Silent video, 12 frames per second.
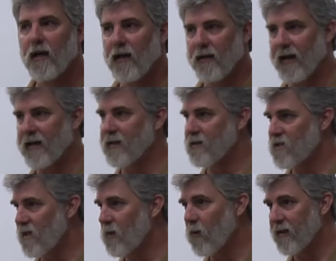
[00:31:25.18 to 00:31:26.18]
they can
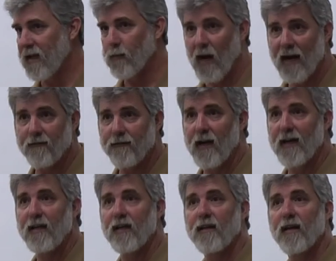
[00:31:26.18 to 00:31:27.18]
see what they might
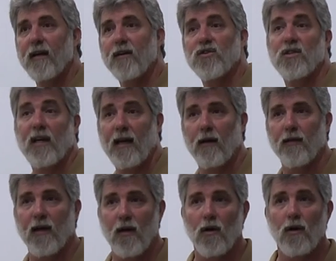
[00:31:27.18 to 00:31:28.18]
find in there, see how
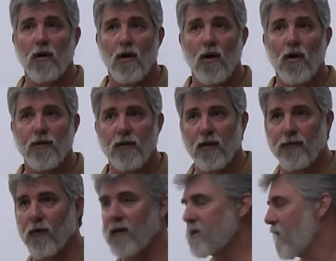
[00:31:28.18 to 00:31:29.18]
they are all
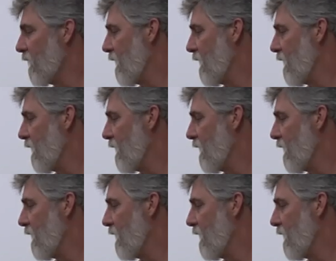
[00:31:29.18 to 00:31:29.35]
different,